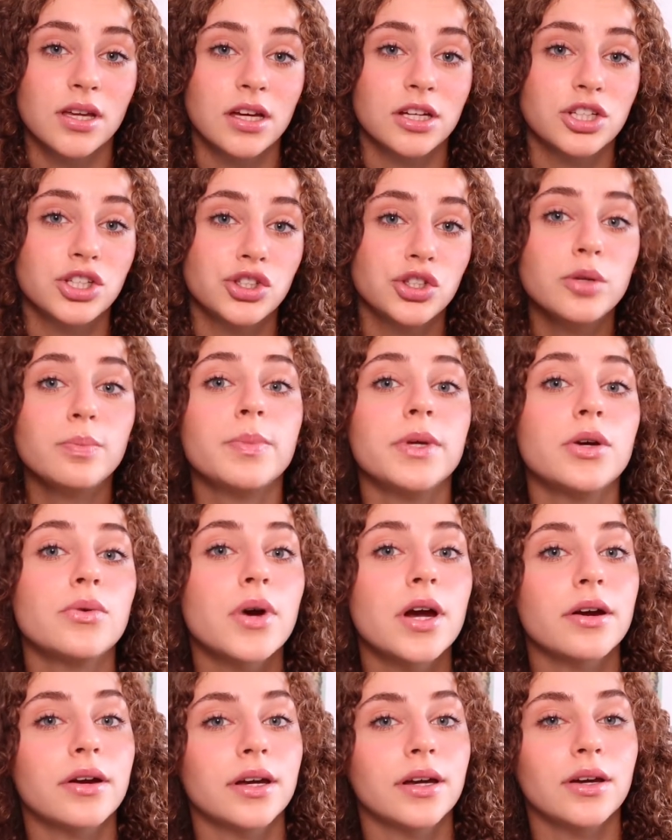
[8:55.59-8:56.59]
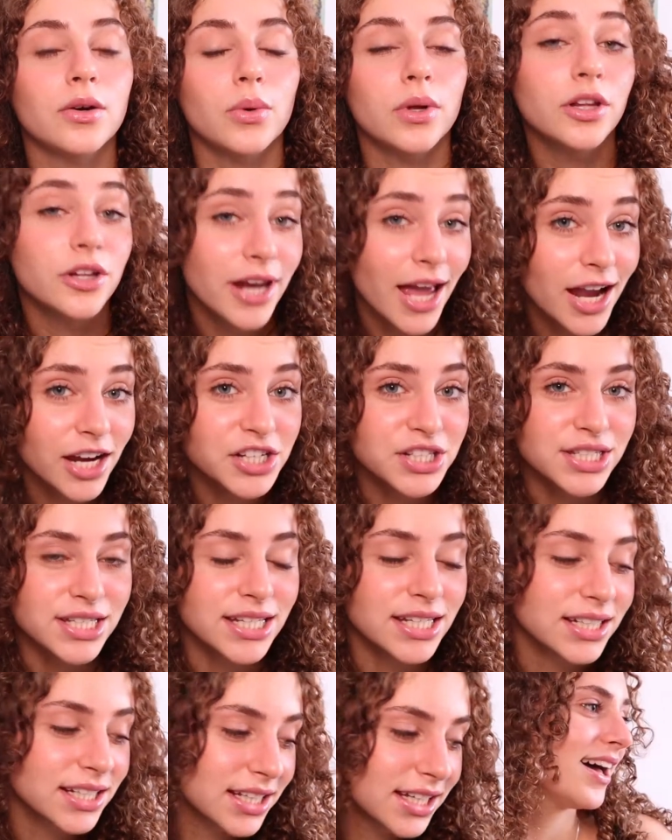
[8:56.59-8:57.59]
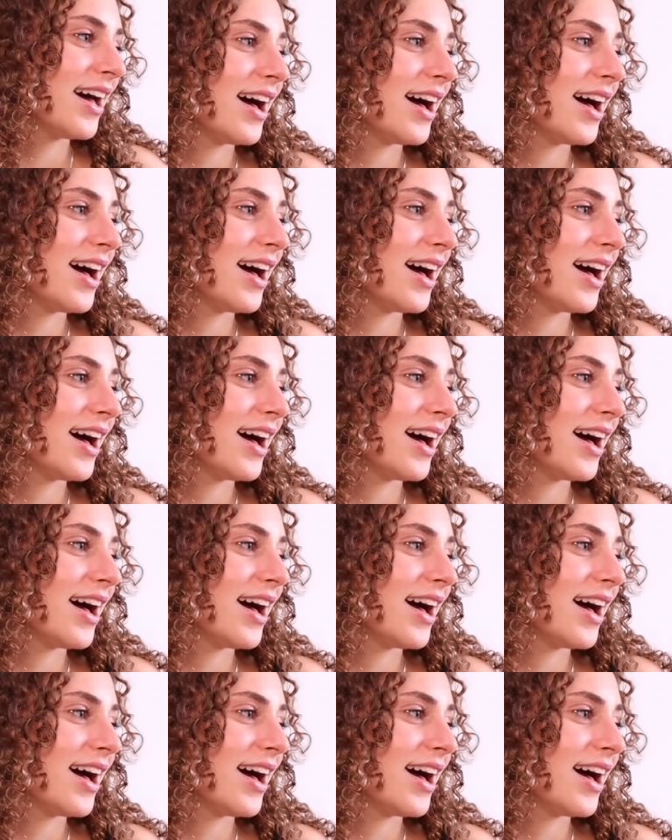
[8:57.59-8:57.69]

I should be wearing while on Accutane.